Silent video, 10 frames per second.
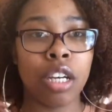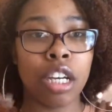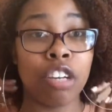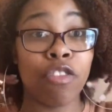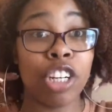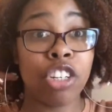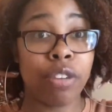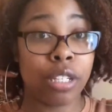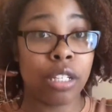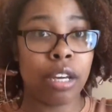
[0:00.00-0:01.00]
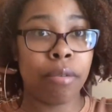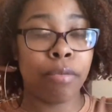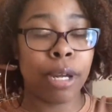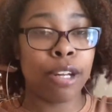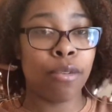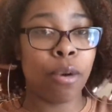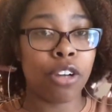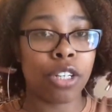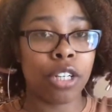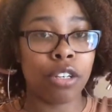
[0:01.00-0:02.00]
It really shrinks up when I do
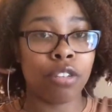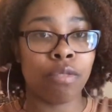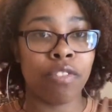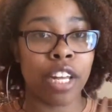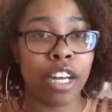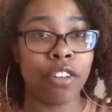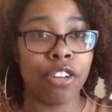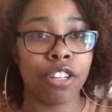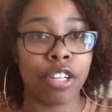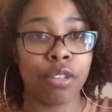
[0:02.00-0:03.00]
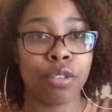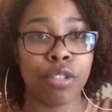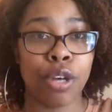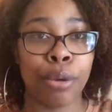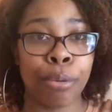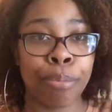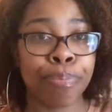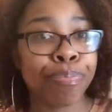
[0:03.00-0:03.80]
wash and goes with like other gels. So